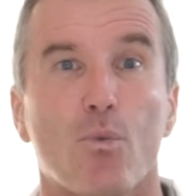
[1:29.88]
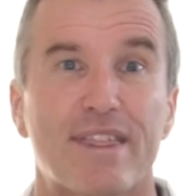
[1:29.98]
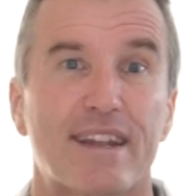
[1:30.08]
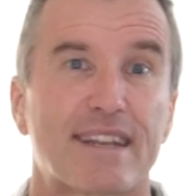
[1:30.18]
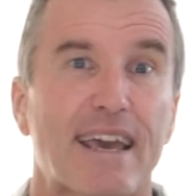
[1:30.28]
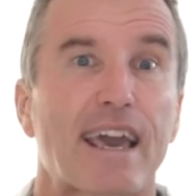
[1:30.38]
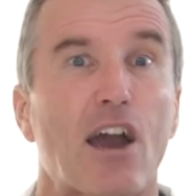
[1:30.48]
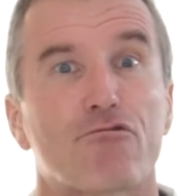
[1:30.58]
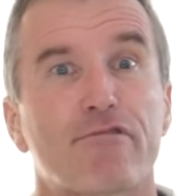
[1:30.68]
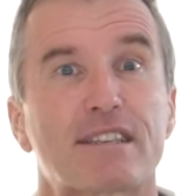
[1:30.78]
We then take
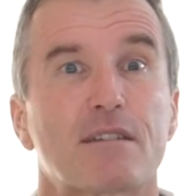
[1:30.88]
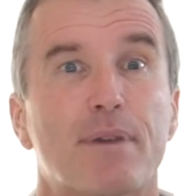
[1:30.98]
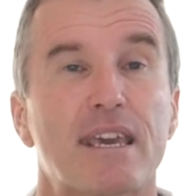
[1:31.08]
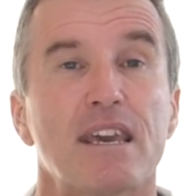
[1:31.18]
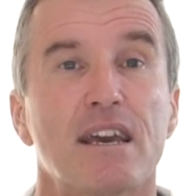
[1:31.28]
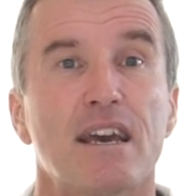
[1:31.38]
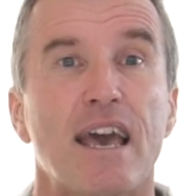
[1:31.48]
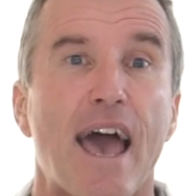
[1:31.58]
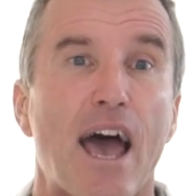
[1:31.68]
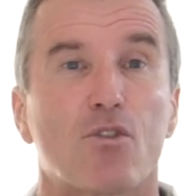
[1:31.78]
our recipe
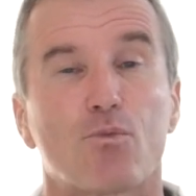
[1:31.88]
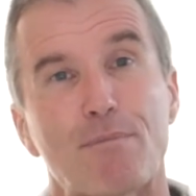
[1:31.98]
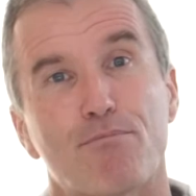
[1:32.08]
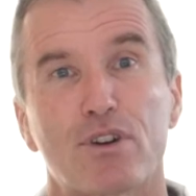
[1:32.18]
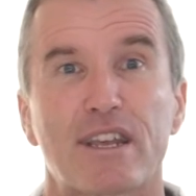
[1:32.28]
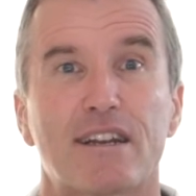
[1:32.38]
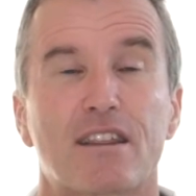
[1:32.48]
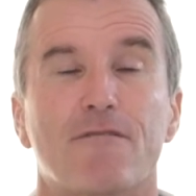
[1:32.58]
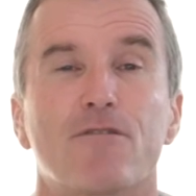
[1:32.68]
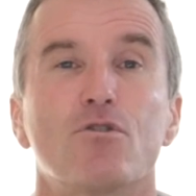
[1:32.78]
and we put it into
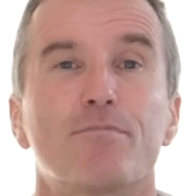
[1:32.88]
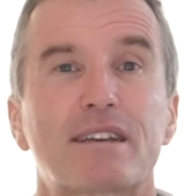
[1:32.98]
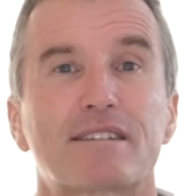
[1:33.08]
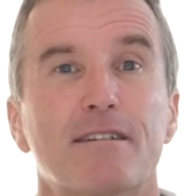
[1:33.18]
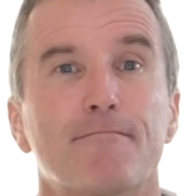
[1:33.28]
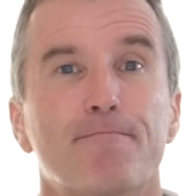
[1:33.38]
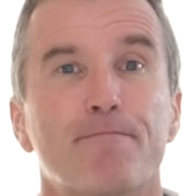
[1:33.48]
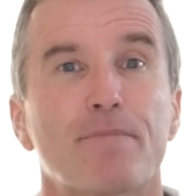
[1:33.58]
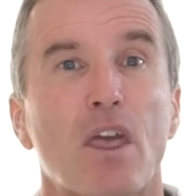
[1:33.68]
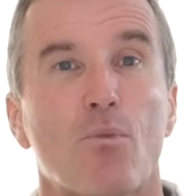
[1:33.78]
the food mixer.
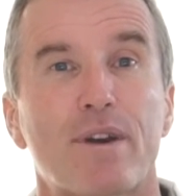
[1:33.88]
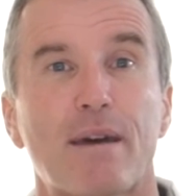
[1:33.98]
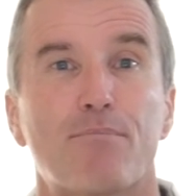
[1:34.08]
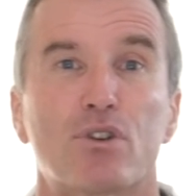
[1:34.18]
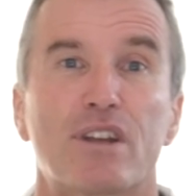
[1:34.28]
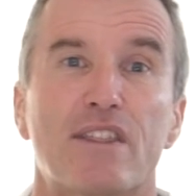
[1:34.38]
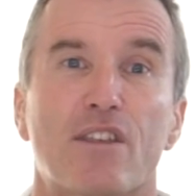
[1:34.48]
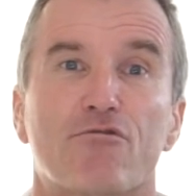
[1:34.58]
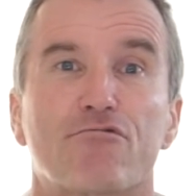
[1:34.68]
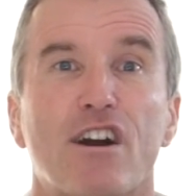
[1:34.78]
We then put it in
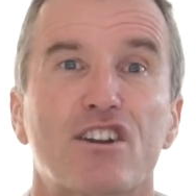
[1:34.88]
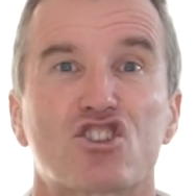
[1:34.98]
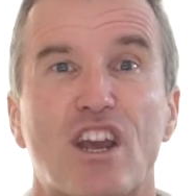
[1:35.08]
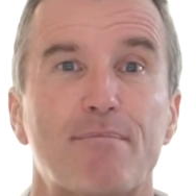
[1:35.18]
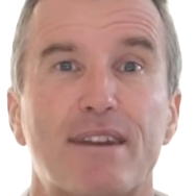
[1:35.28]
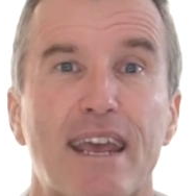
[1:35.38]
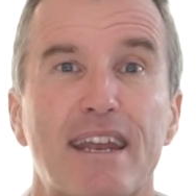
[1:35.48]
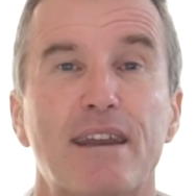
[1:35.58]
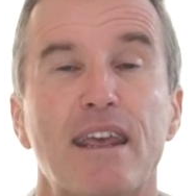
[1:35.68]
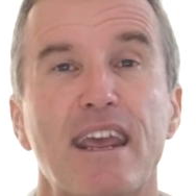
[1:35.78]
the right shaped
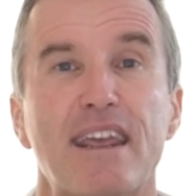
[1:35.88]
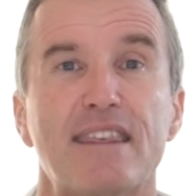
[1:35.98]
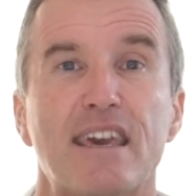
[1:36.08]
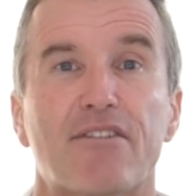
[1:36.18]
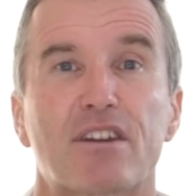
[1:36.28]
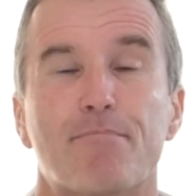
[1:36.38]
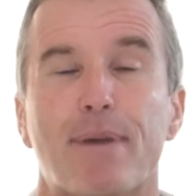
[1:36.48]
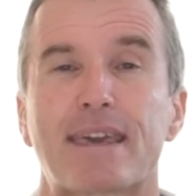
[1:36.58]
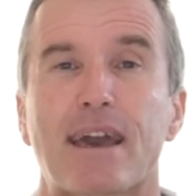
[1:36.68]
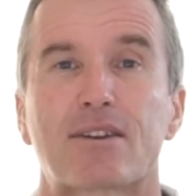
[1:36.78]
tin in the oven and
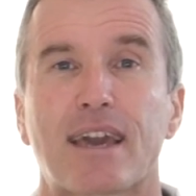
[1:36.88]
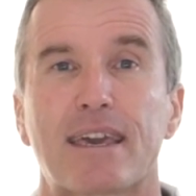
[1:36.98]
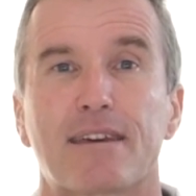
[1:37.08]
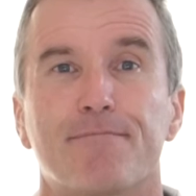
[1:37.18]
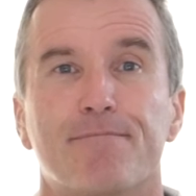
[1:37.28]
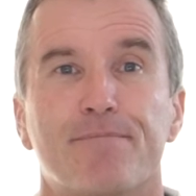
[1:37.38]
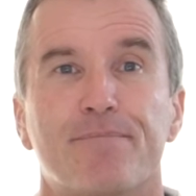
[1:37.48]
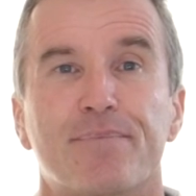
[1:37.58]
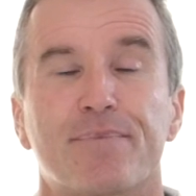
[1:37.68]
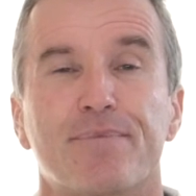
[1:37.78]
bake our cake.
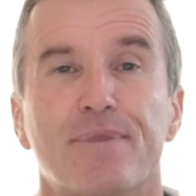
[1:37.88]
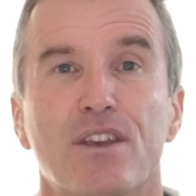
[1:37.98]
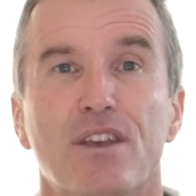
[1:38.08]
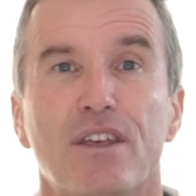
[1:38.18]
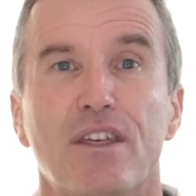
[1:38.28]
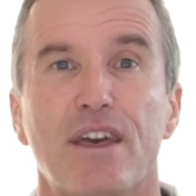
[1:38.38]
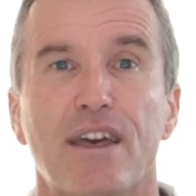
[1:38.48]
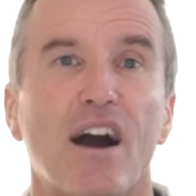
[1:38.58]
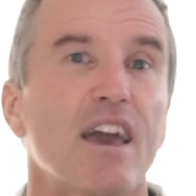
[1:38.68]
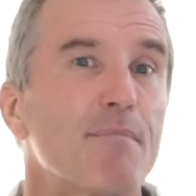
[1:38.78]

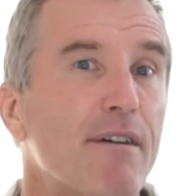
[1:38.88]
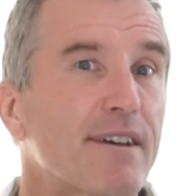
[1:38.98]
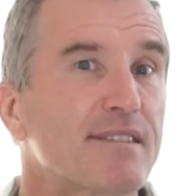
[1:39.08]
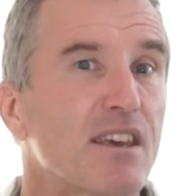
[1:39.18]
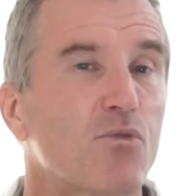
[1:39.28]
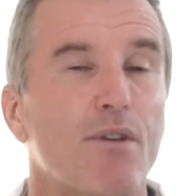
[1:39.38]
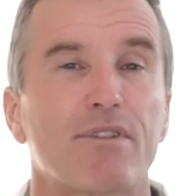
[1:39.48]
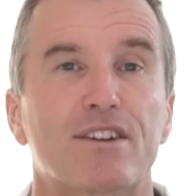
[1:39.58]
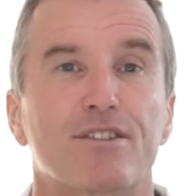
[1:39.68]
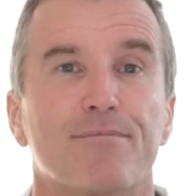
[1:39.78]
IMF has the
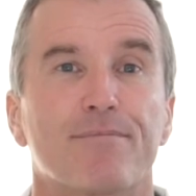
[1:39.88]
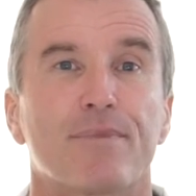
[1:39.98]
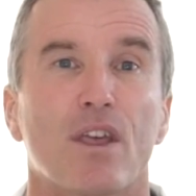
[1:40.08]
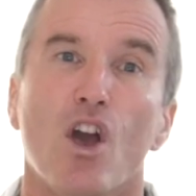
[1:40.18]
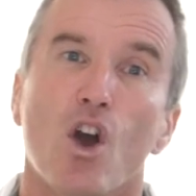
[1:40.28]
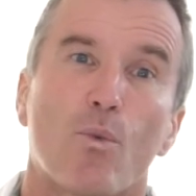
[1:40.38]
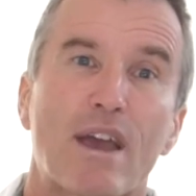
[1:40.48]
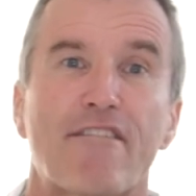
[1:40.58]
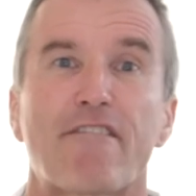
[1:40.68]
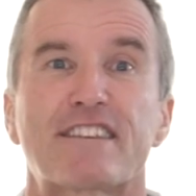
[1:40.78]
equivalent. We
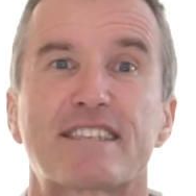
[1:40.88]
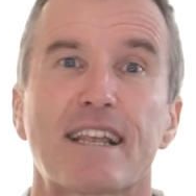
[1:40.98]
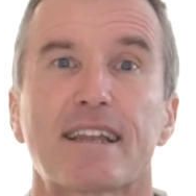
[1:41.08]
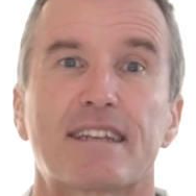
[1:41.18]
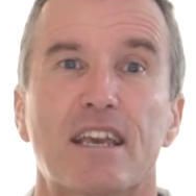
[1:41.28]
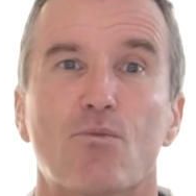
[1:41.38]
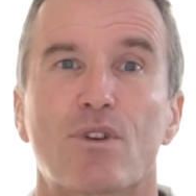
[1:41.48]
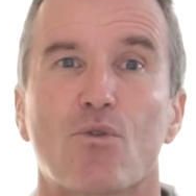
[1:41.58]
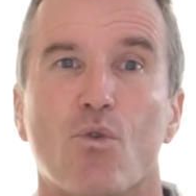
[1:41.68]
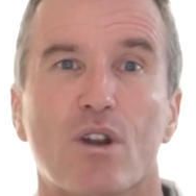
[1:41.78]
have a facility
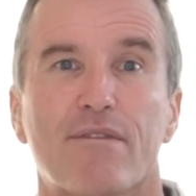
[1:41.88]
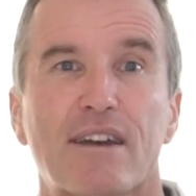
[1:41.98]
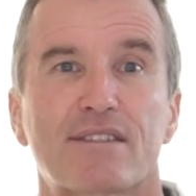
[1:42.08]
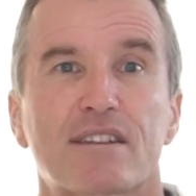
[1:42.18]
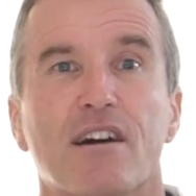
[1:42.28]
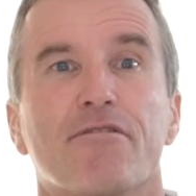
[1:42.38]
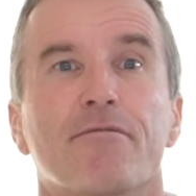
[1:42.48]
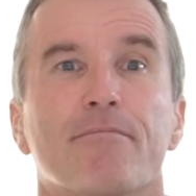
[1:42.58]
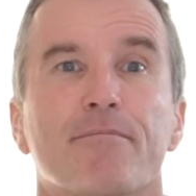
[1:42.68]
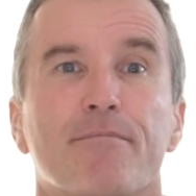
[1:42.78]
with all of our stuff.